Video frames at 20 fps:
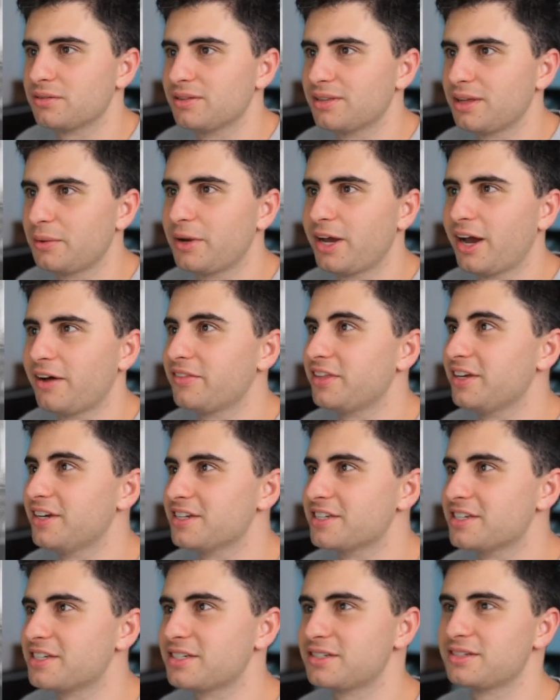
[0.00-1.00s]
Then we have
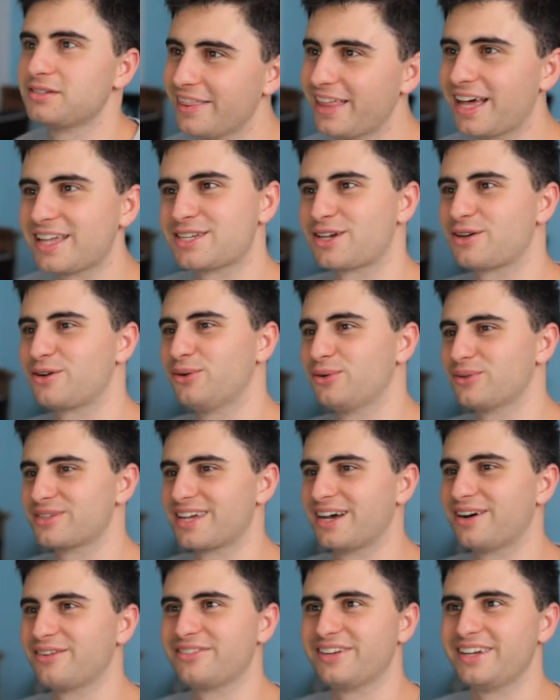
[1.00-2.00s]
this. That's a cool
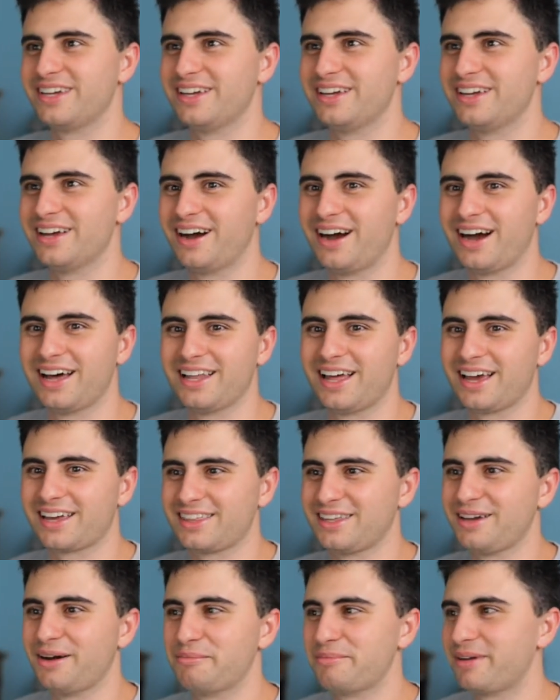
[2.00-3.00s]
selfie. I like
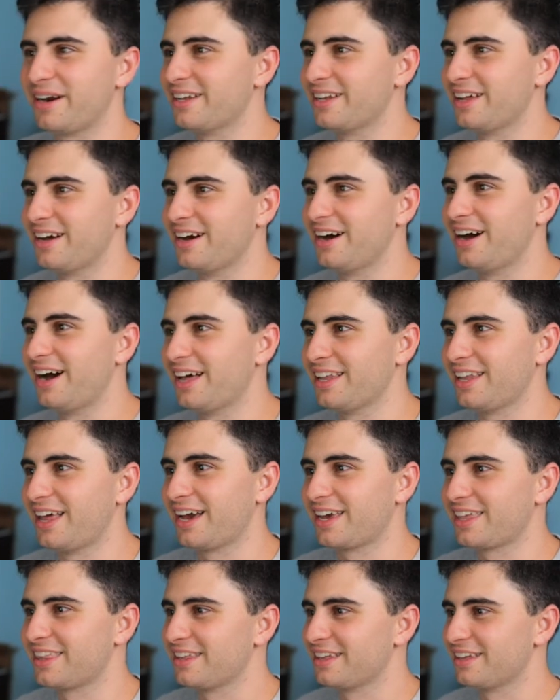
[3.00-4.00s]
the umbrella. I
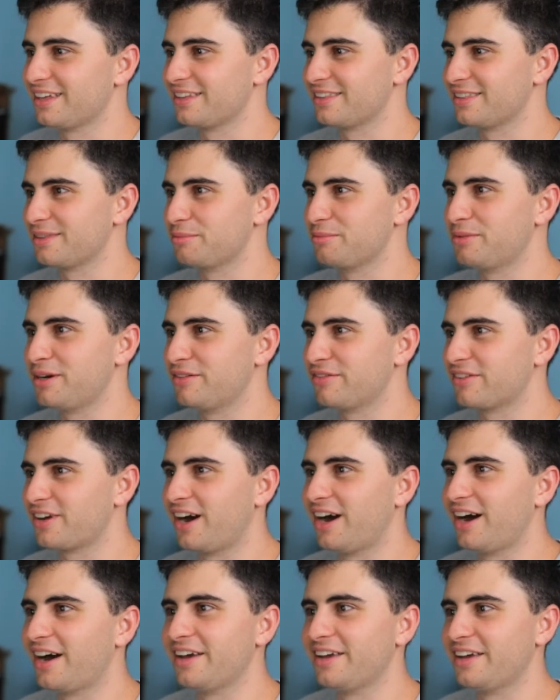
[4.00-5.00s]
like the bit of
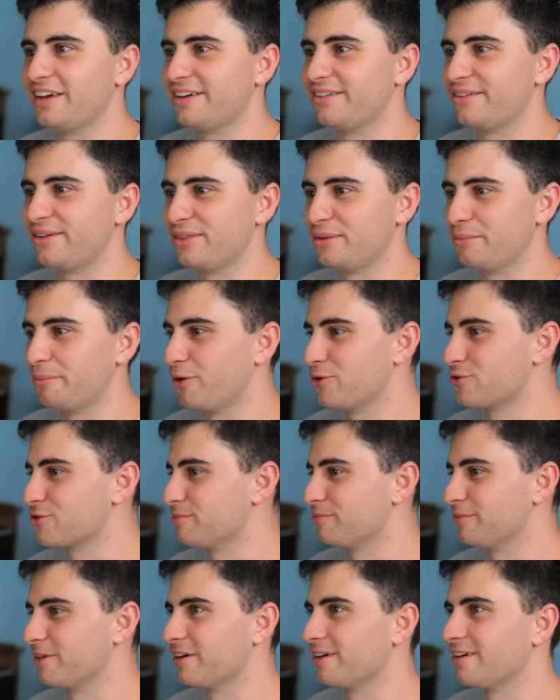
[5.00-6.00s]
car here and the
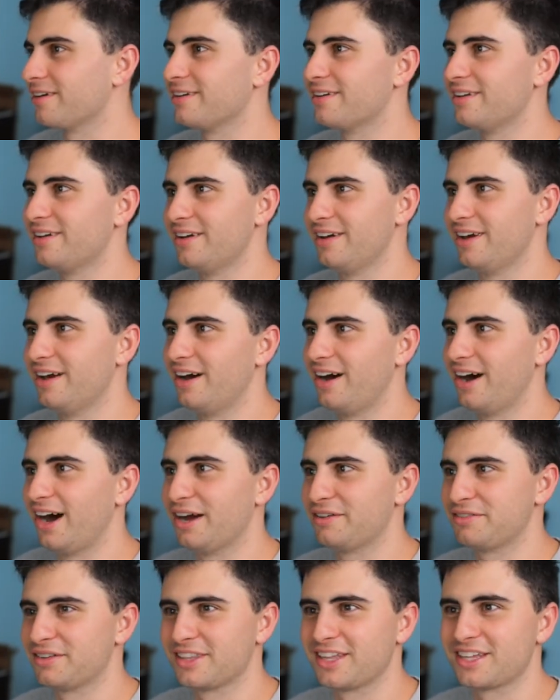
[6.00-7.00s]
motion blur.
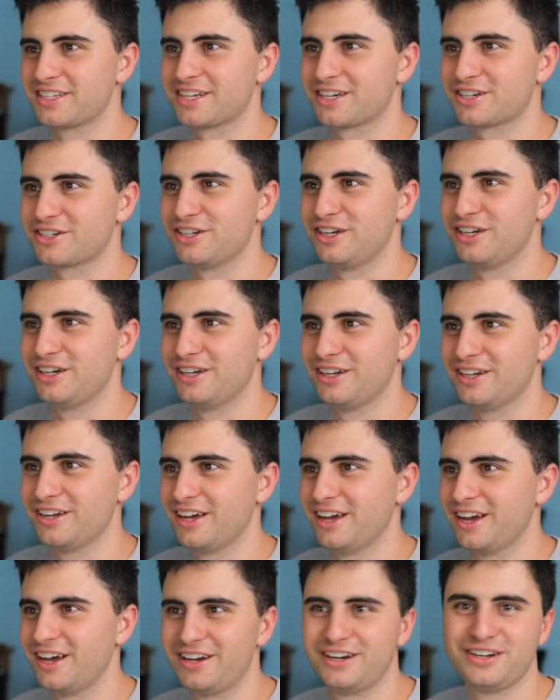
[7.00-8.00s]
I think that's actually
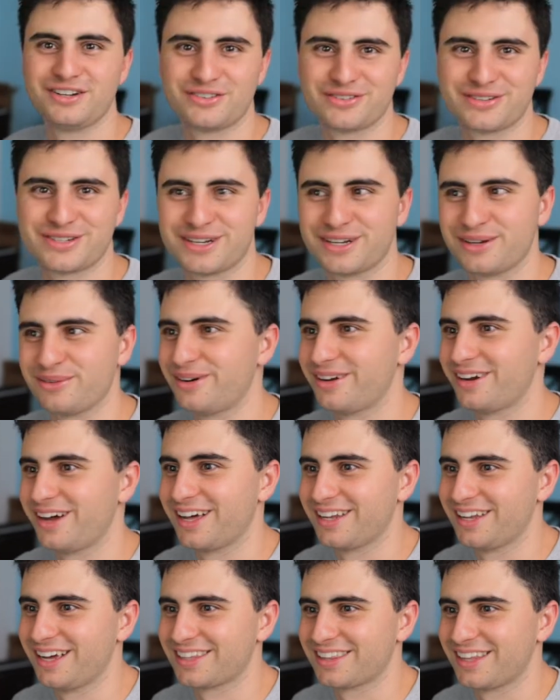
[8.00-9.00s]
an interesting one.
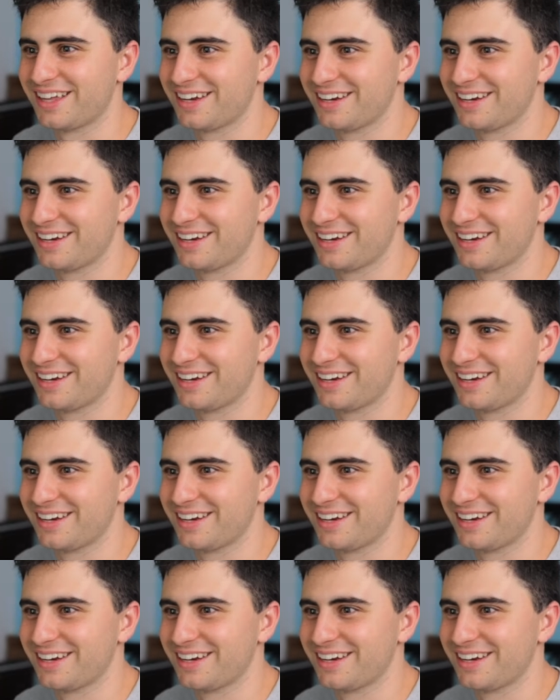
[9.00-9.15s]
I like that.